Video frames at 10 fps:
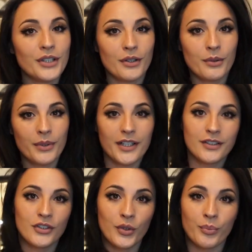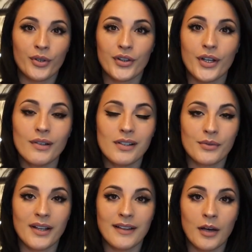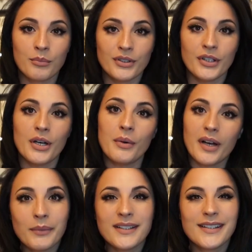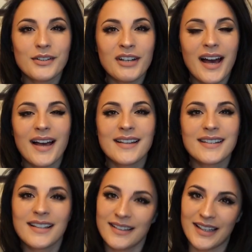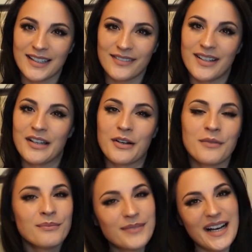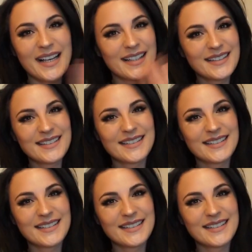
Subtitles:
you know where to put those, right down below. And we'll see you guys in the next video. Bye.